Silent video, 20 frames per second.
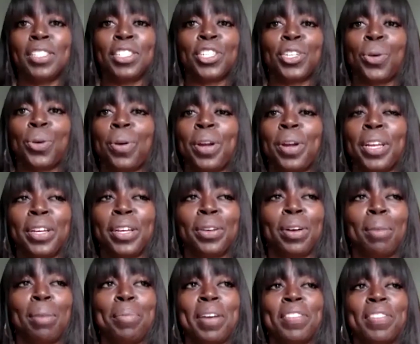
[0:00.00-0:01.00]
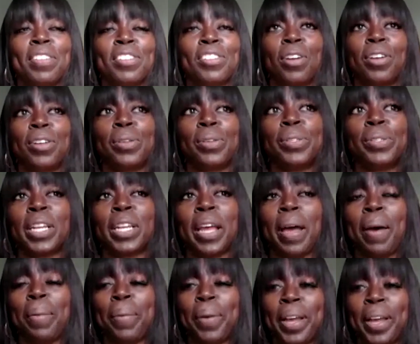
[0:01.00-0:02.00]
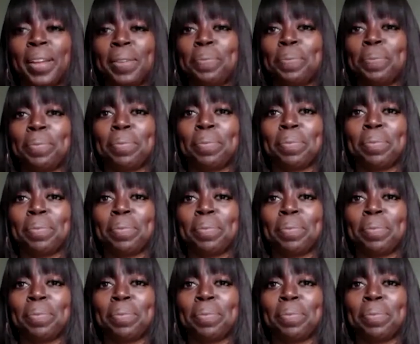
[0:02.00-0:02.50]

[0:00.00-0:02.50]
And so are you. I'm about to start using that one.